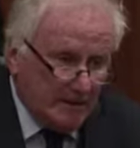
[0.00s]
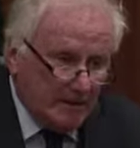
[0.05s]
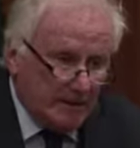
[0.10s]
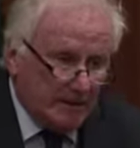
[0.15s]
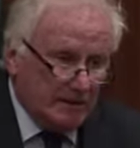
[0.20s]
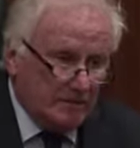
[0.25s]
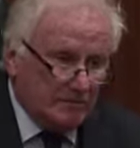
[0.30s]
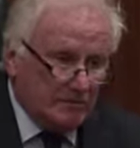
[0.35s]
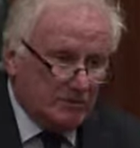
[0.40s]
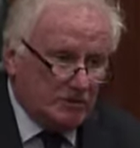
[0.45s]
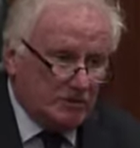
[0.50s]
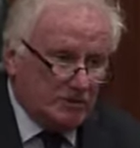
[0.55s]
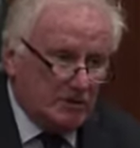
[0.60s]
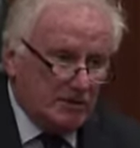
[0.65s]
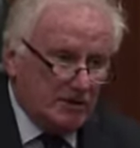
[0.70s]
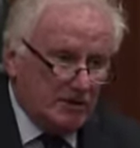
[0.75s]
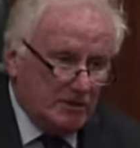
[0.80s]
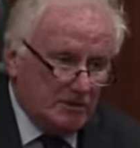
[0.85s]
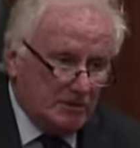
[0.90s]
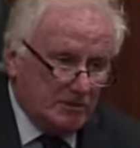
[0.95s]
He was
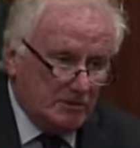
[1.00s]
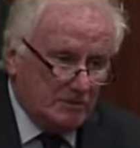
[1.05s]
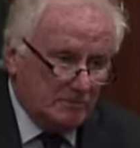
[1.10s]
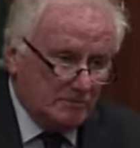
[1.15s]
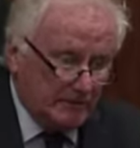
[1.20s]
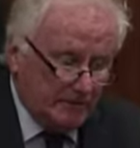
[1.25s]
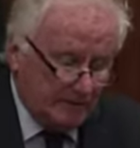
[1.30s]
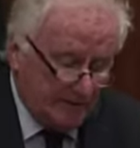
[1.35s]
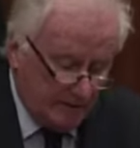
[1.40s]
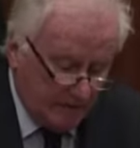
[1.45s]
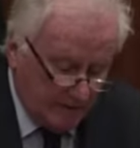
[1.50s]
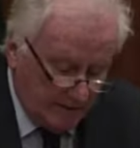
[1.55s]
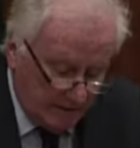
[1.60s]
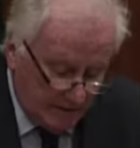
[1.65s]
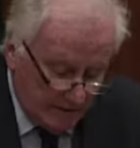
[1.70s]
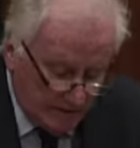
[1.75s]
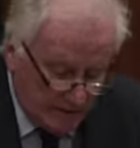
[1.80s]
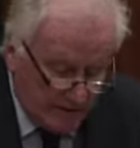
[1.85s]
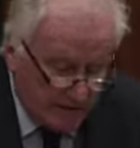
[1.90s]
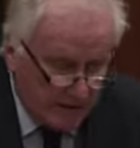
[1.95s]
charged with
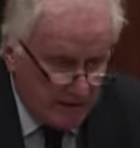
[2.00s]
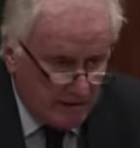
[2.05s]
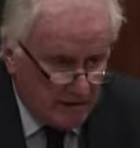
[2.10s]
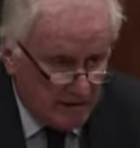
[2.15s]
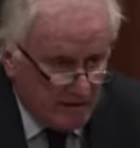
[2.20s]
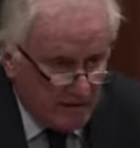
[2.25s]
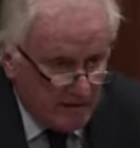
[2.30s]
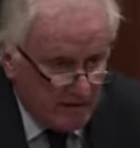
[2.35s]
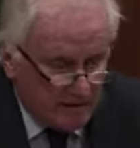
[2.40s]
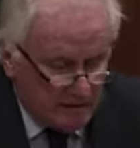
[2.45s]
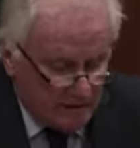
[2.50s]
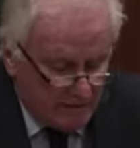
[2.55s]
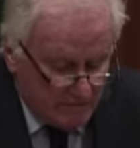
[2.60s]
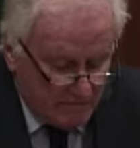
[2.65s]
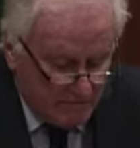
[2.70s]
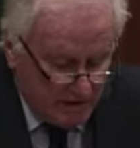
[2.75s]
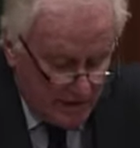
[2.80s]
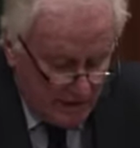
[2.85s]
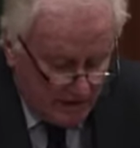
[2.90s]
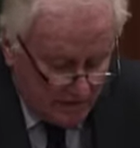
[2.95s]
13 other
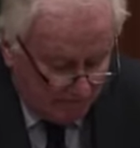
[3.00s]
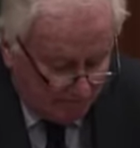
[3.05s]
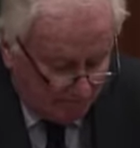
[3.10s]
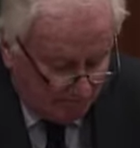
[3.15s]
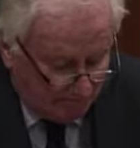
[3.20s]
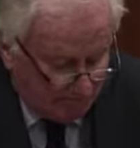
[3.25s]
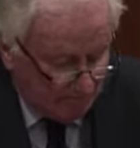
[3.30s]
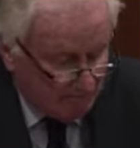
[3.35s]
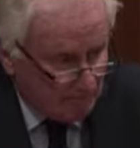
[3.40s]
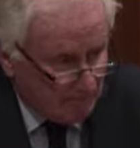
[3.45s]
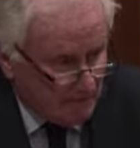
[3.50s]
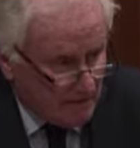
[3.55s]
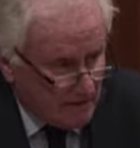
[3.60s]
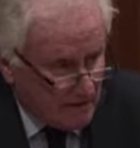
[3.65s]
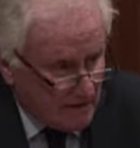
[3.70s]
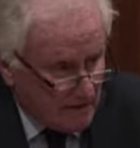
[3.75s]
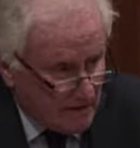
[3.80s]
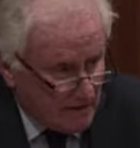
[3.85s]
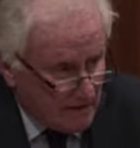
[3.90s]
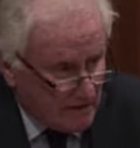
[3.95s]
men.
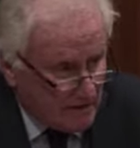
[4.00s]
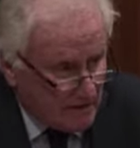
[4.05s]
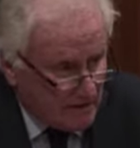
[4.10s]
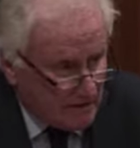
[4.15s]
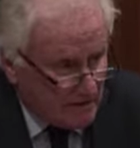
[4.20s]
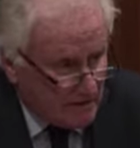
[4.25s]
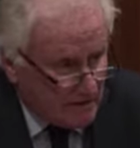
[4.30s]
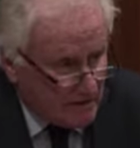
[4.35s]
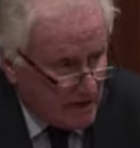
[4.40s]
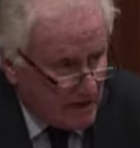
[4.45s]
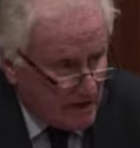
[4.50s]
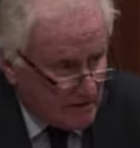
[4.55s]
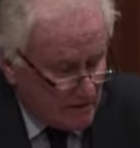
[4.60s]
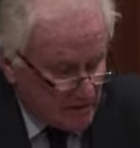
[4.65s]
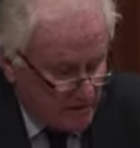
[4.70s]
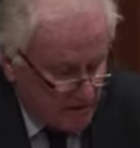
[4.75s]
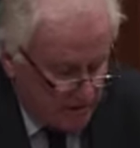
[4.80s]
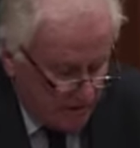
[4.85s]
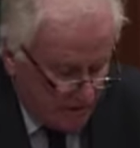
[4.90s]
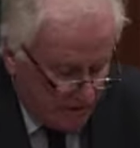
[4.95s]
The
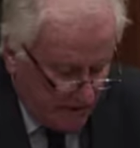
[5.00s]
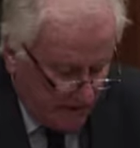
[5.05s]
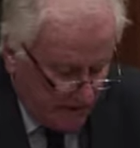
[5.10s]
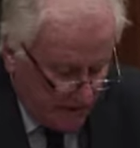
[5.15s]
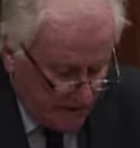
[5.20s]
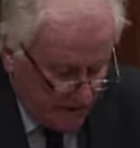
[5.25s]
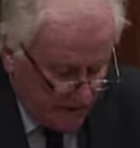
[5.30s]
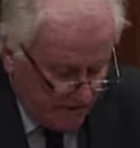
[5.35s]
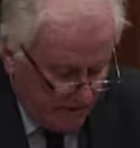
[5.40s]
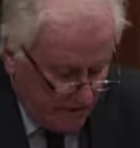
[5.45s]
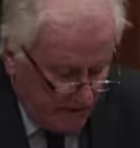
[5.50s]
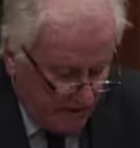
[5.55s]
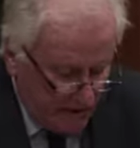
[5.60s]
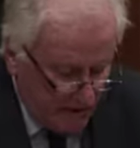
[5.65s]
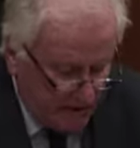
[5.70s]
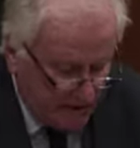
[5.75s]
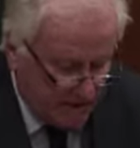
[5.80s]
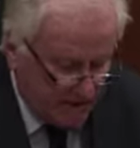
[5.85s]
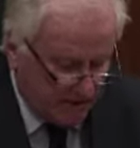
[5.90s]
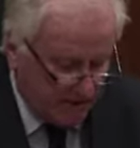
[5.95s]
charges that they
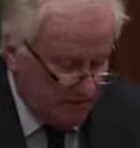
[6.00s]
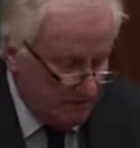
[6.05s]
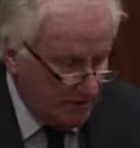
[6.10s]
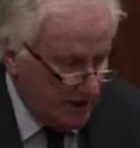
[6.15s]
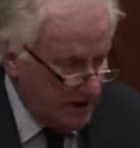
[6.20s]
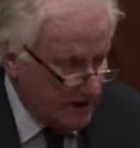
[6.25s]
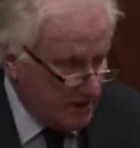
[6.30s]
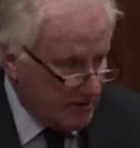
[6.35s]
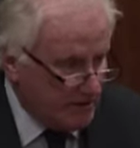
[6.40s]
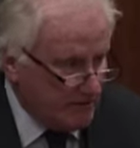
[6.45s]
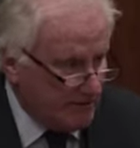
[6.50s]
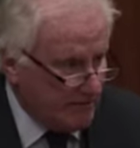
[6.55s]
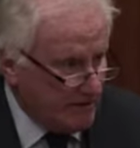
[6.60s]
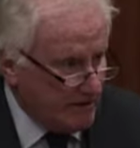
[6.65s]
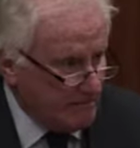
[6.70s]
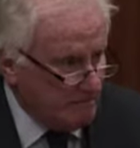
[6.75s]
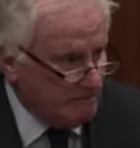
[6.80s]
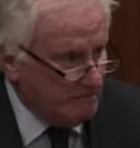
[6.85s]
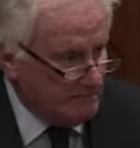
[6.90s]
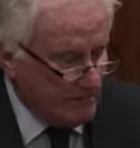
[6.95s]
faced ranged
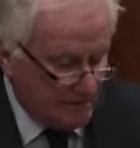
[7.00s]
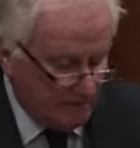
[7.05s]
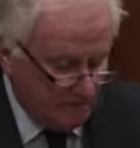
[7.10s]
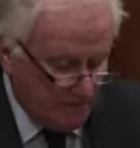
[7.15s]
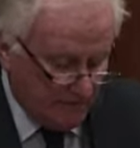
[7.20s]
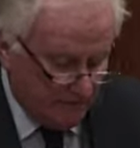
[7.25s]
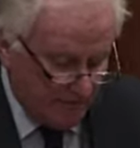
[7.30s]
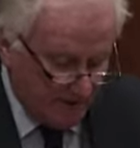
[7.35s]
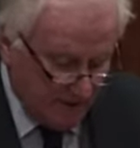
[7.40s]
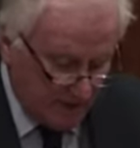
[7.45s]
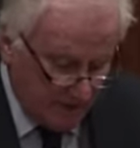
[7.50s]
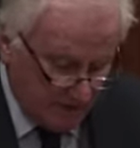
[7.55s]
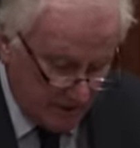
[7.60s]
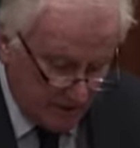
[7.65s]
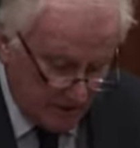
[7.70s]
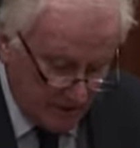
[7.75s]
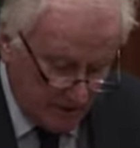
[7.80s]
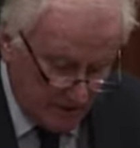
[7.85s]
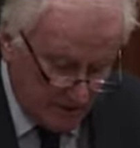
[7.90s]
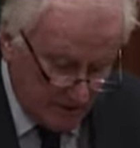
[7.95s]
from perverting the
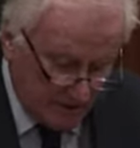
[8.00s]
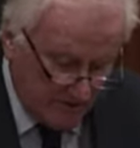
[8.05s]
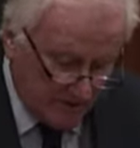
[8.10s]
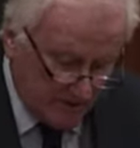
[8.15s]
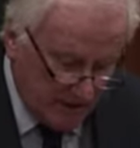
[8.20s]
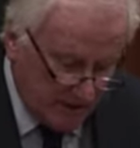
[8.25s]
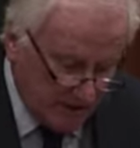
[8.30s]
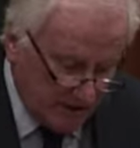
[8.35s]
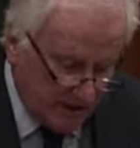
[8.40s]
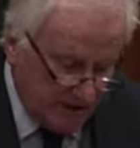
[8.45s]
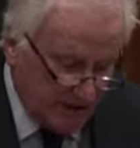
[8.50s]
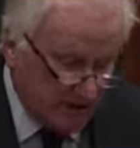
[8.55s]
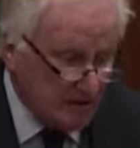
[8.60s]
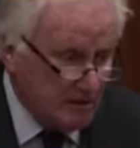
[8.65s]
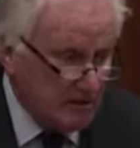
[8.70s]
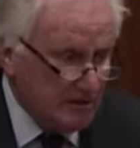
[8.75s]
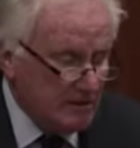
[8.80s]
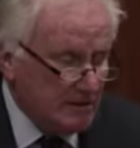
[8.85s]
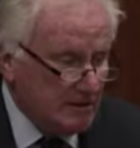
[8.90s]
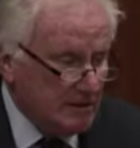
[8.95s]
course of
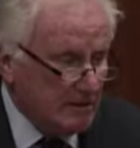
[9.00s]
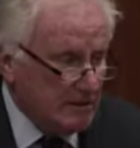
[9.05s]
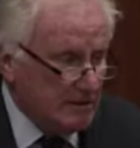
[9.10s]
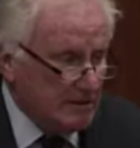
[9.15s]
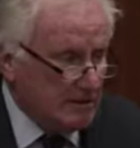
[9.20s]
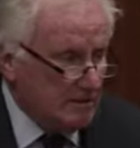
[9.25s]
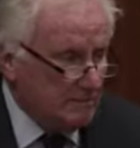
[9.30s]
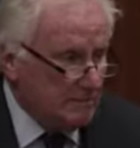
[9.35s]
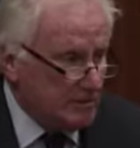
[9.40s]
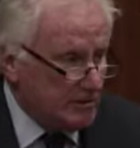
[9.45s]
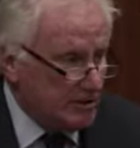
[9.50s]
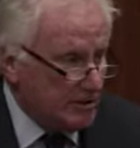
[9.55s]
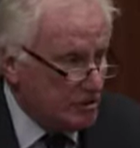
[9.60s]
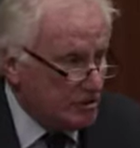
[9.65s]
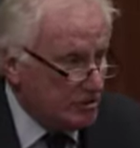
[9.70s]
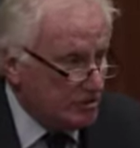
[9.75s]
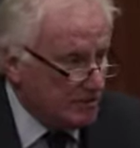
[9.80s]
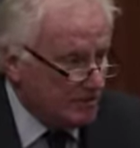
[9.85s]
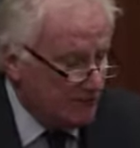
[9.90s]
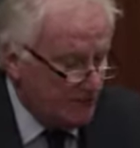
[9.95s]
justice,
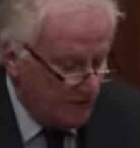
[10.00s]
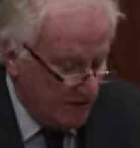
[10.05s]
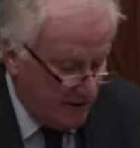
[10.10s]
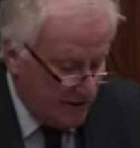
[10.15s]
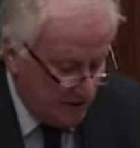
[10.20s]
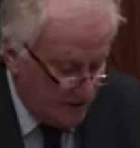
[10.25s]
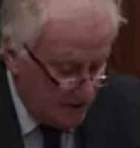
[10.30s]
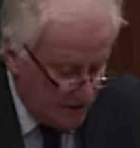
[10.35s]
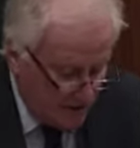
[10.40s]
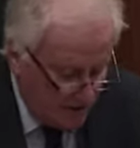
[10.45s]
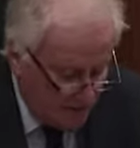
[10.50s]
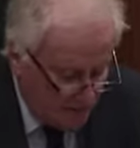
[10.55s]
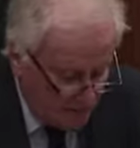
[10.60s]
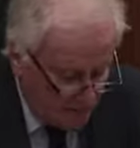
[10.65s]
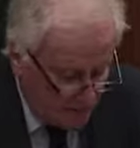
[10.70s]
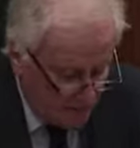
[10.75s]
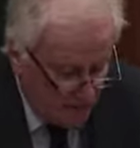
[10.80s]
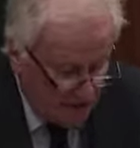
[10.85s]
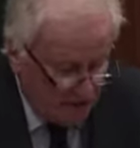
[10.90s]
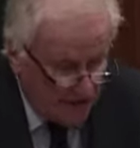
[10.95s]
possession of
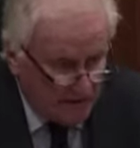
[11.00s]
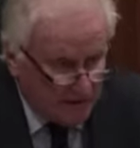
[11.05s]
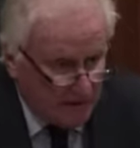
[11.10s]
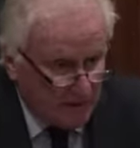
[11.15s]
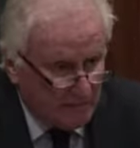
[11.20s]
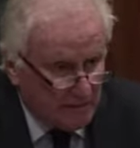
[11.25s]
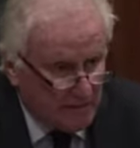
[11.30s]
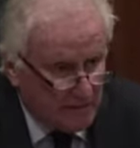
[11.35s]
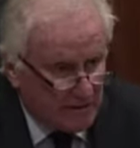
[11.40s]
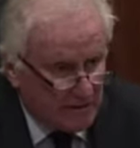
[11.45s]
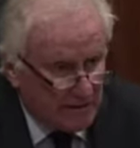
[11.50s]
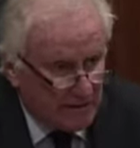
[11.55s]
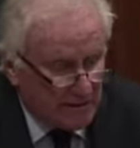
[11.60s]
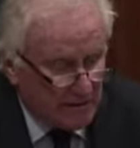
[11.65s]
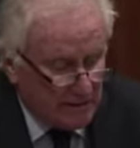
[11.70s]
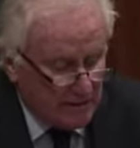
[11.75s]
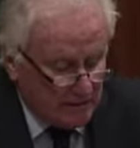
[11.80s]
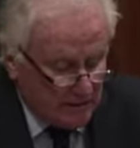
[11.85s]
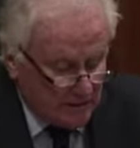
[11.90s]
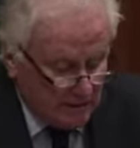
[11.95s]
firearms, kidnapping,
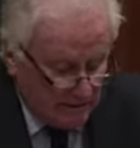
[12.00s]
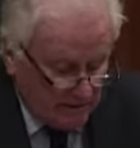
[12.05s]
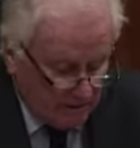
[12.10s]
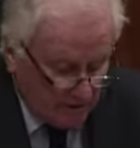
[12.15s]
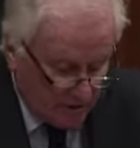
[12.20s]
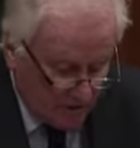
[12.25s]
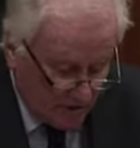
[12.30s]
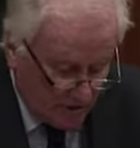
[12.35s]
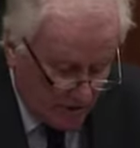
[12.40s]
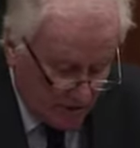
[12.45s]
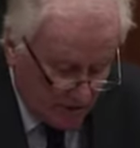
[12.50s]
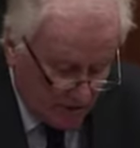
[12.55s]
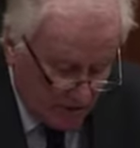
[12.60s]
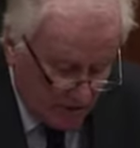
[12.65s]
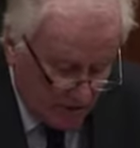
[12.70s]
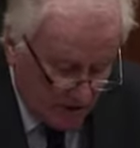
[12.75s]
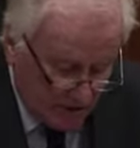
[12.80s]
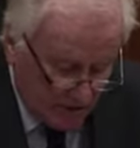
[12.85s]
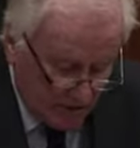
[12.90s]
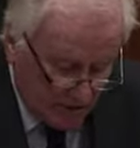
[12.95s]
assault
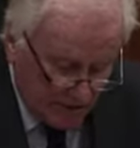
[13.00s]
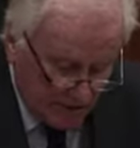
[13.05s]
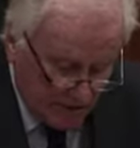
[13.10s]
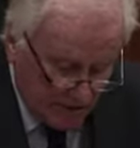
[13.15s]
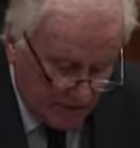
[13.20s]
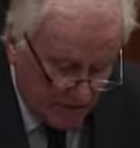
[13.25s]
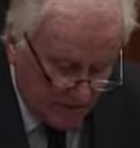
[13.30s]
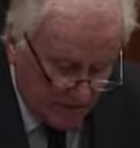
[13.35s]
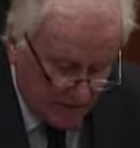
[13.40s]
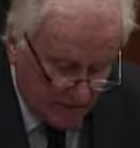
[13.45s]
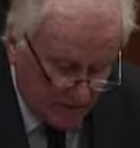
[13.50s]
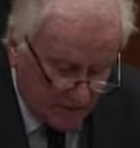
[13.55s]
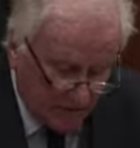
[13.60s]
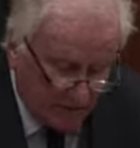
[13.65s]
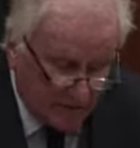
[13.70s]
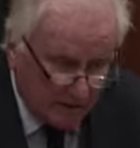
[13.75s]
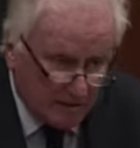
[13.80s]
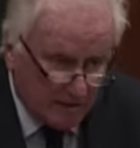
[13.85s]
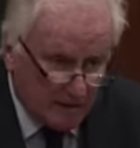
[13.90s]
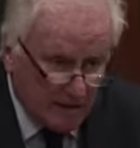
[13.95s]
occasioning grievous
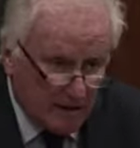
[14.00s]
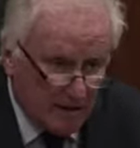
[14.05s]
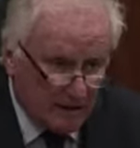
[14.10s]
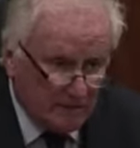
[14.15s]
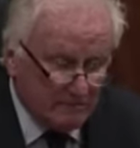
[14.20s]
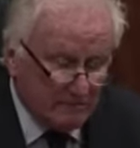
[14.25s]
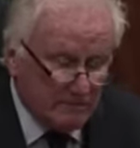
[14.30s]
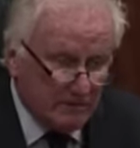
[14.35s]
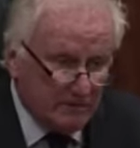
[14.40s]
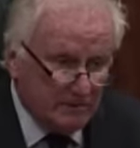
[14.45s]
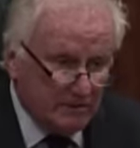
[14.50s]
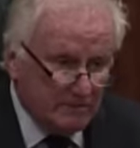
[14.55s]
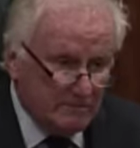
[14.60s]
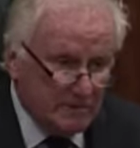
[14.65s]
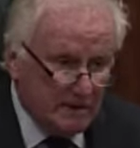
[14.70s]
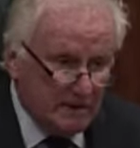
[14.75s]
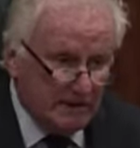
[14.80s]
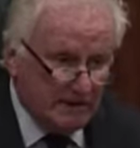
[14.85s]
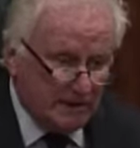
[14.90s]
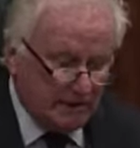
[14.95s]
bodily harm, to
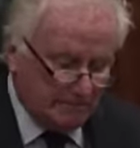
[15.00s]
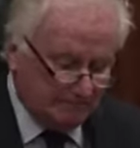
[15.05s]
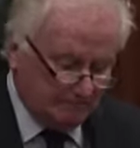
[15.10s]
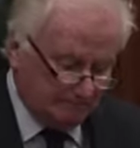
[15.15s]
murder.